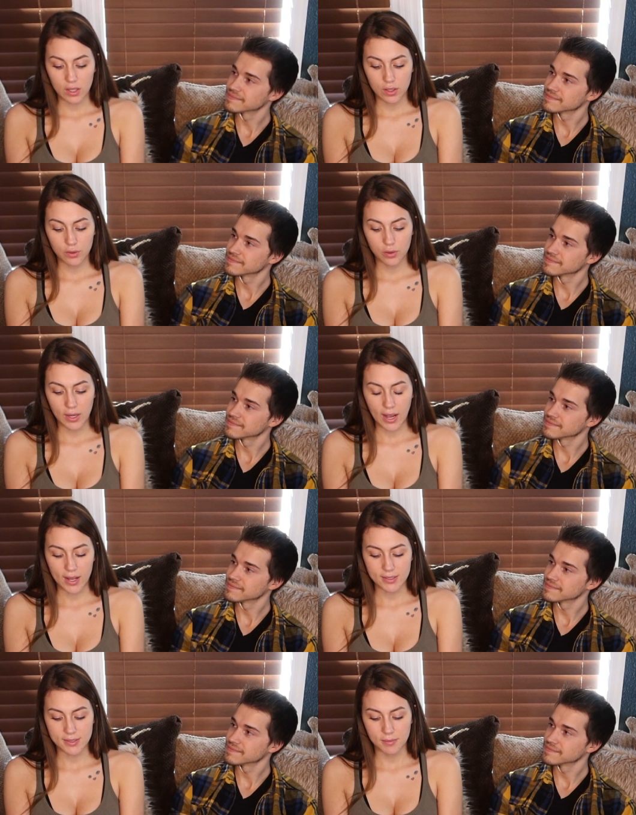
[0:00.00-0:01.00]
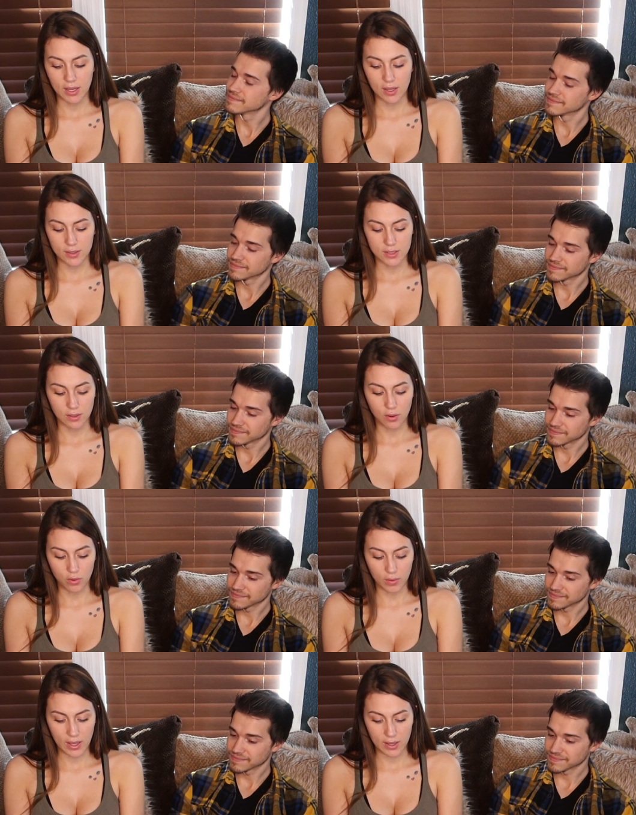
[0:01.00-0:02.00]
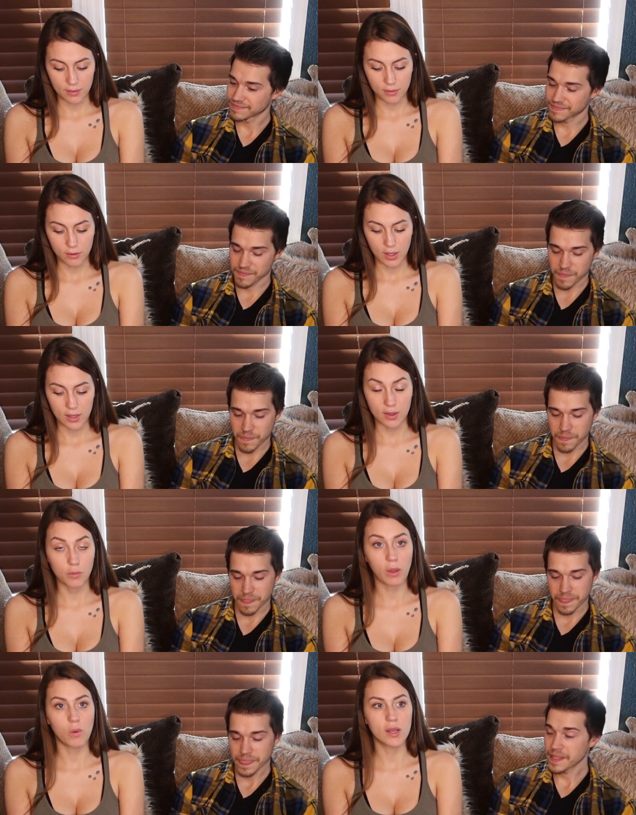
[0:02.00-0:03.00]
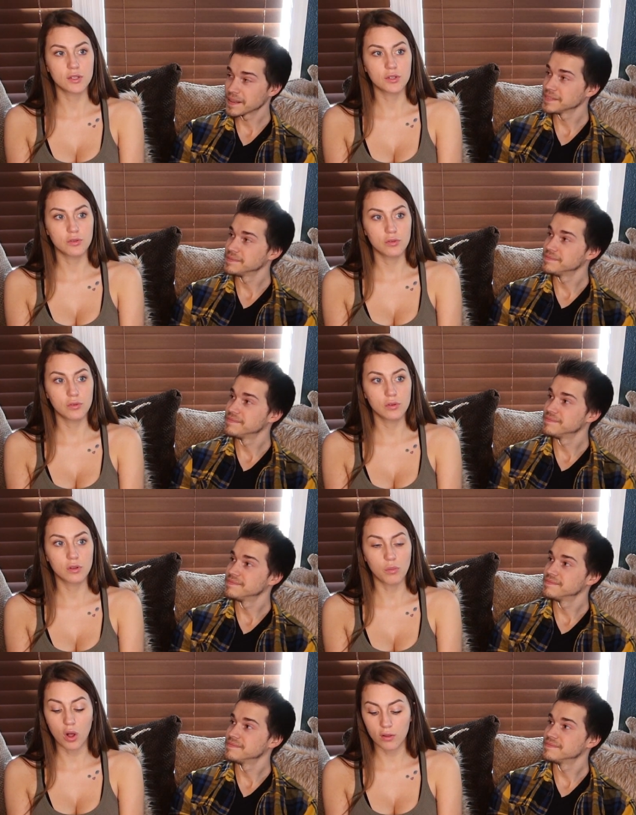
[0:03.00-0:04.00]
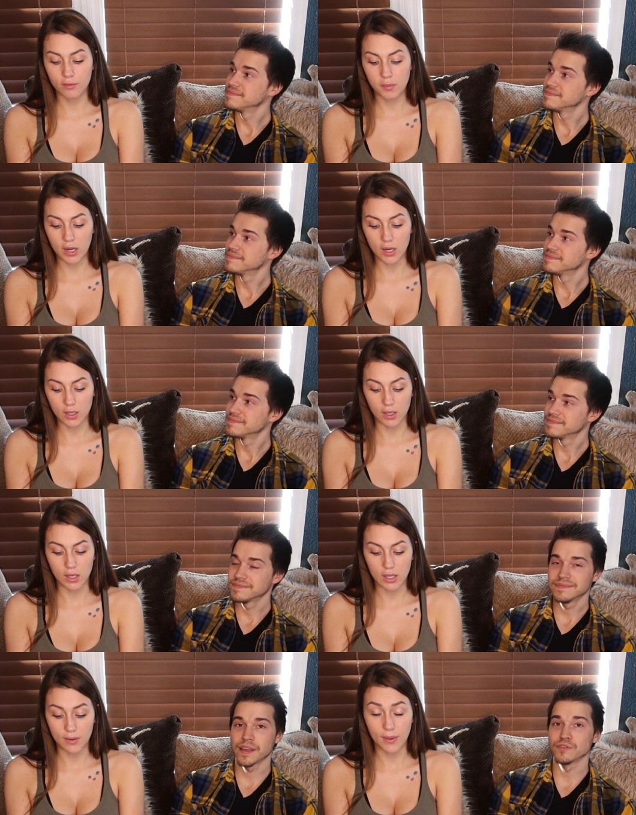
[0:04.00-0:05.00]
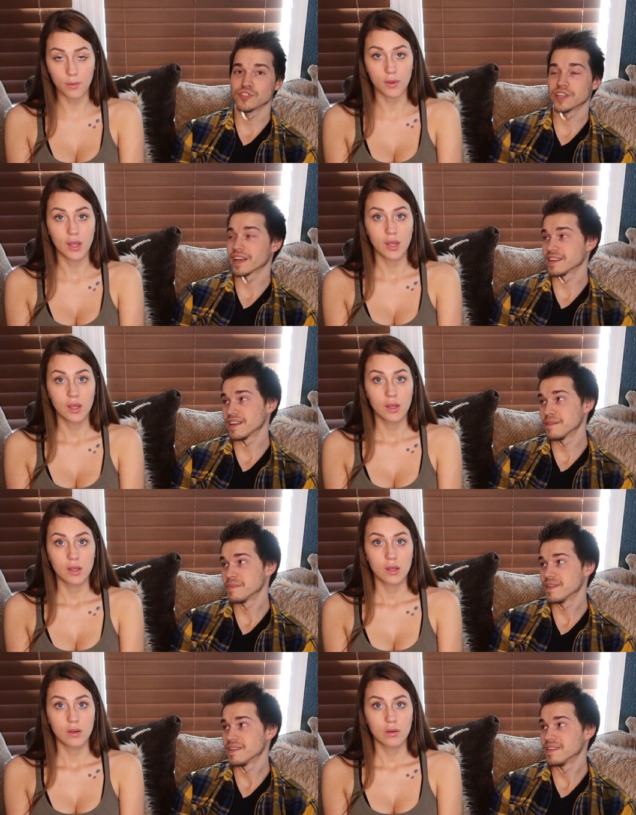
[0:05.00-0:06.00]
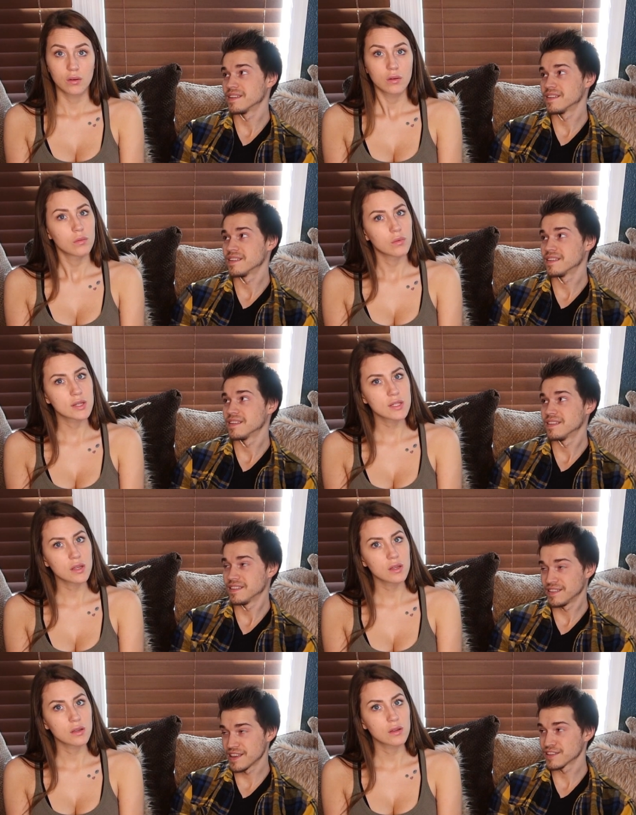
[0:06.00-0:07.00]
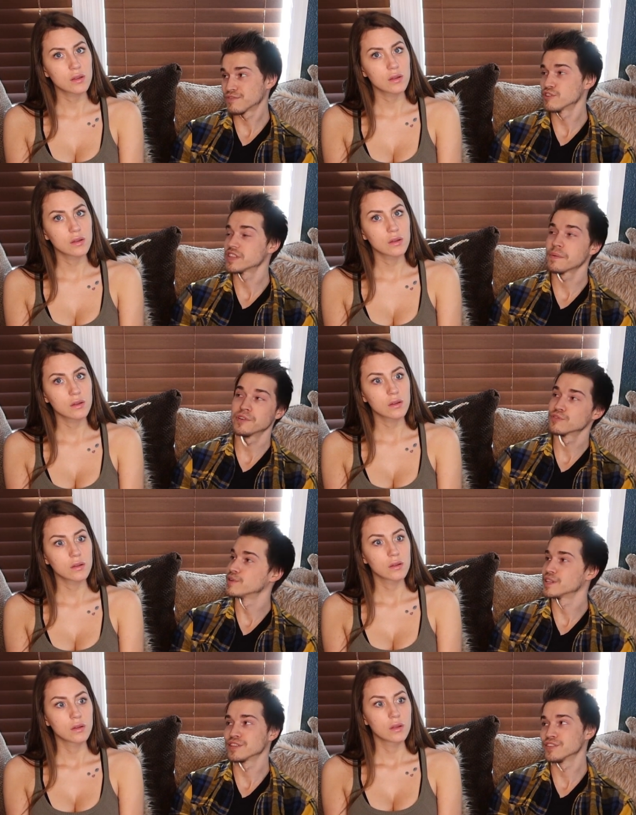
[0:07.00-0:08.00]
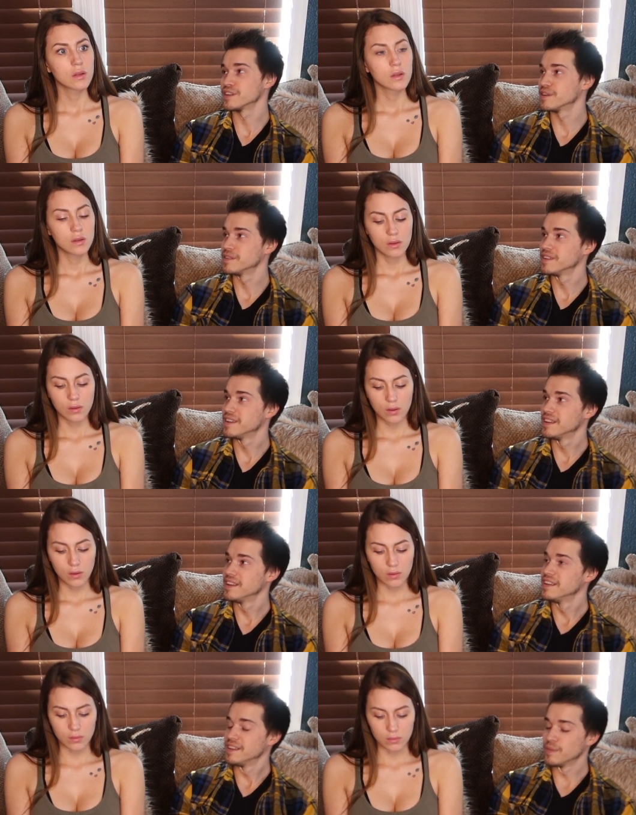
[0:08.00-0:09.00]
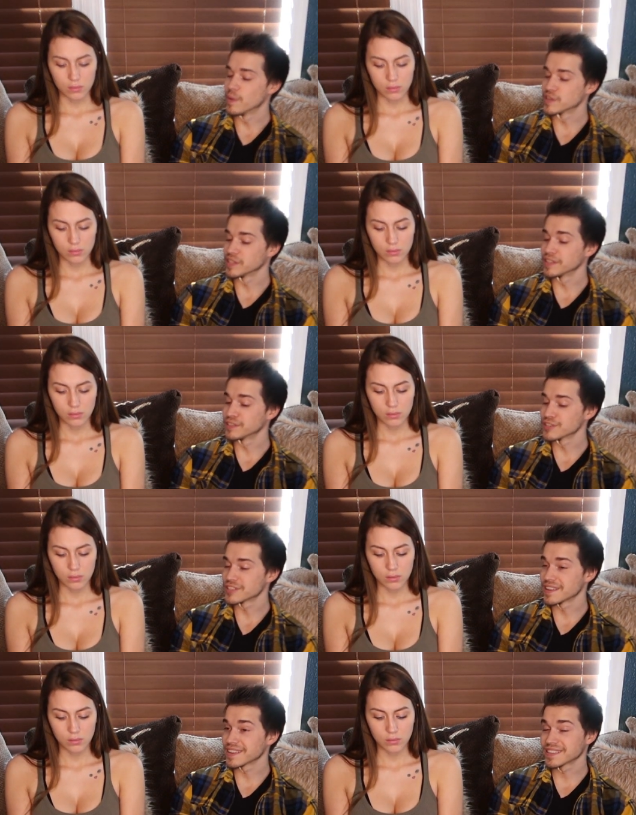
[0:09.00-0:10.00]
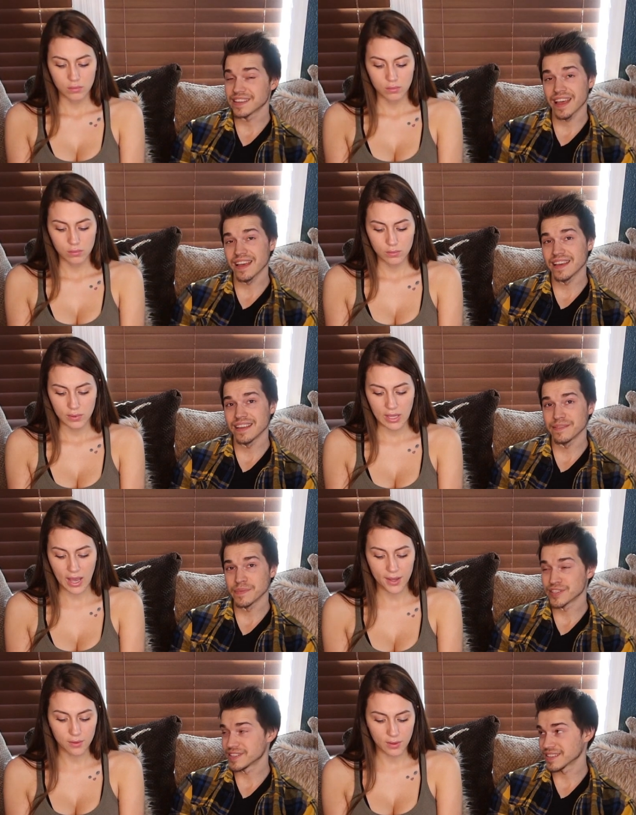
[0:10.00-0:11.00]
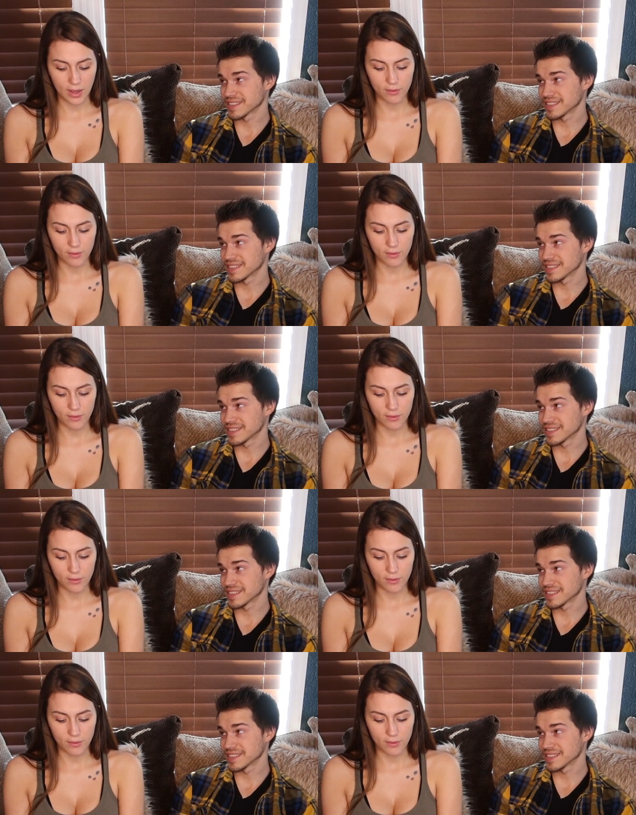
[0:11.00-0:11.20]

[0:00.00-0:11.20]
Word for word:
Speaker 1: you had asked me to go with, and we went to the Mall of America. That was the
Speaker 2: second time. Was it? Yes, first time we just went to the casino. Oh. We went to Little Six and... Yeah, I don't time.